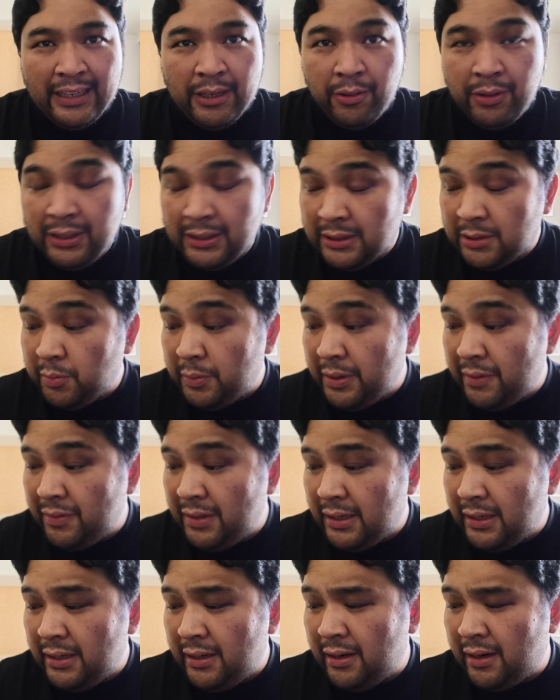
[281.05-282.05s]
Now, this is one of
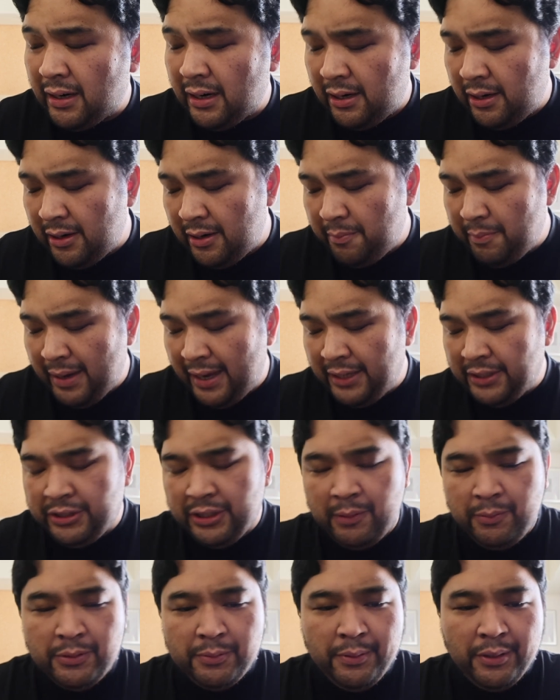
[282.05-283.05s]
the harder
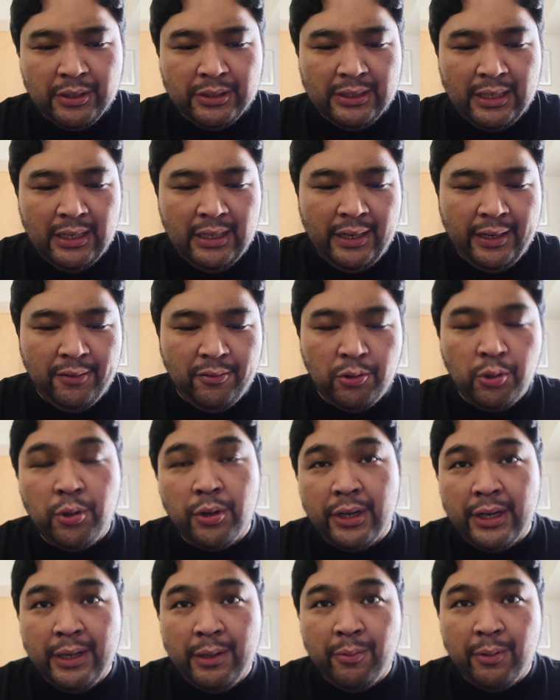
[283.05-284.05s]
matchups because unlike
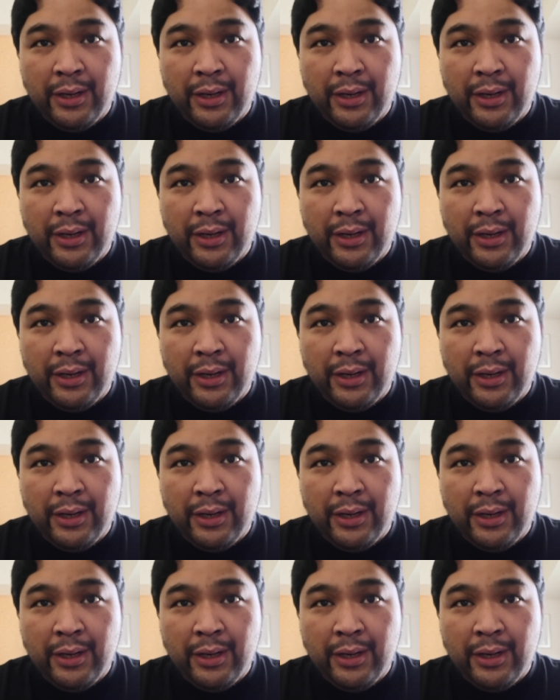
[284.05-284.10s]
Dory,